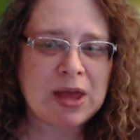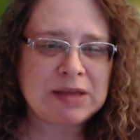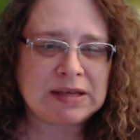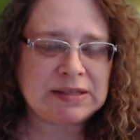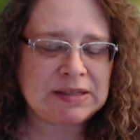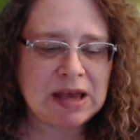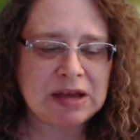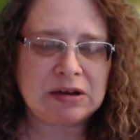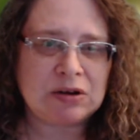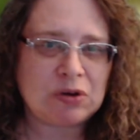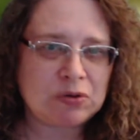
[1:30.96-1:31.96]
I said,
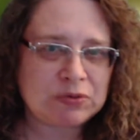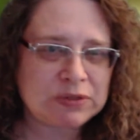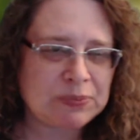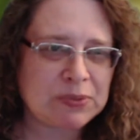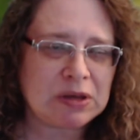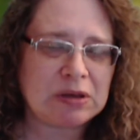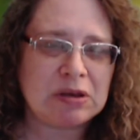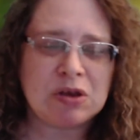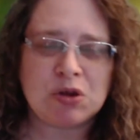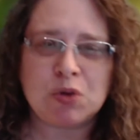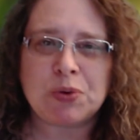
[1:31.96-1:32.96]
something
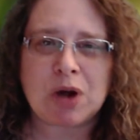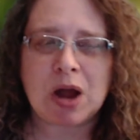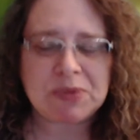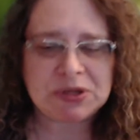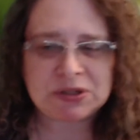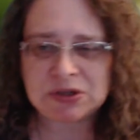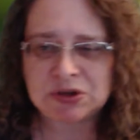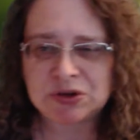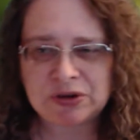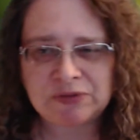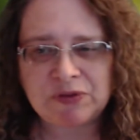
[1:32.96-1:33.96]
you promised and you
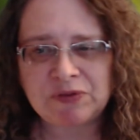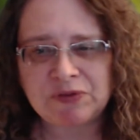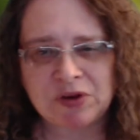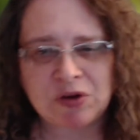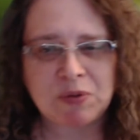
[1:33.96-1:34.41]
didn't fulfill.